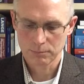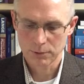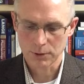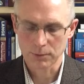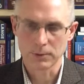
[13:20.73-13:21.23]

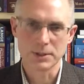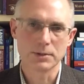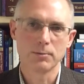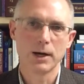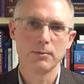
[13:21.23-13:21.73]
part of the
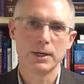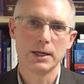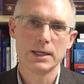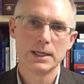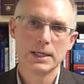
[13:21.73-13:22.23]
reason
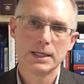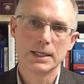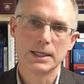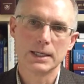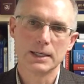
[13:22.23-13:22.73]

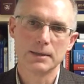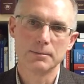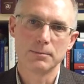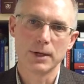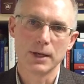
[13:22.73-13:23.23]

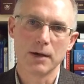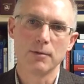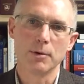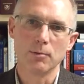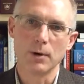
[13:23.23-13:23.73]
why the
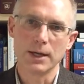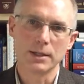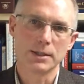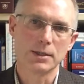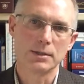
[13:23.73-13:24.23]
government wanted
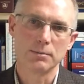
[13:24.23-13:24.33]
to